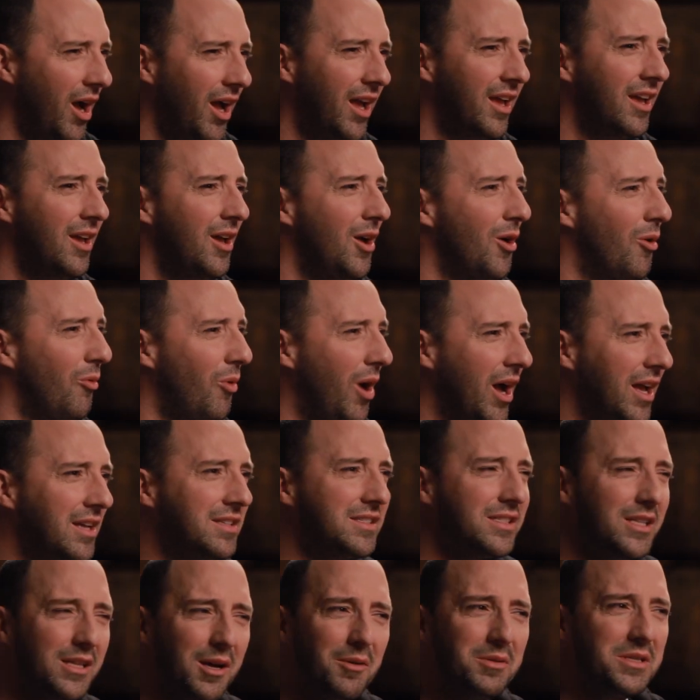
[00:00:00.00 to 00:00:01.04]
why
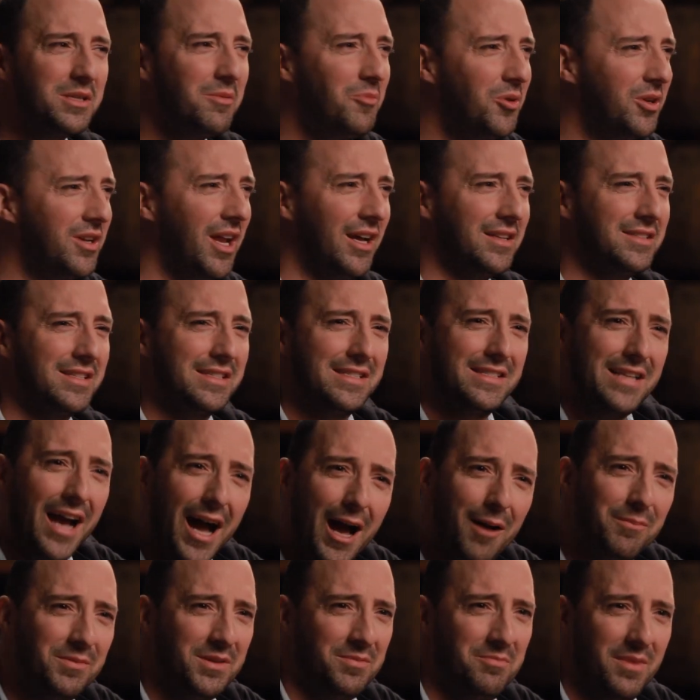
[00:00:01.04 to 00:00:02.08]
has someone not
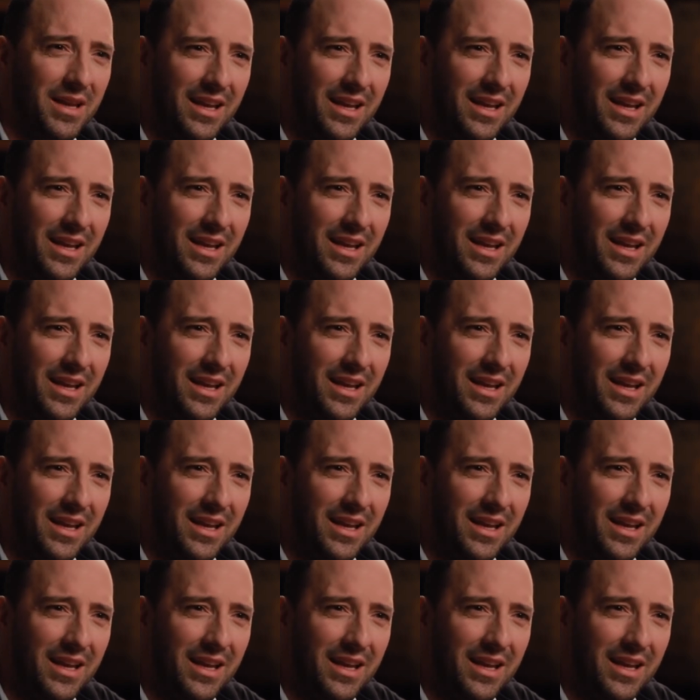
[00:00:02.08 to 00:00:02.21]
stopped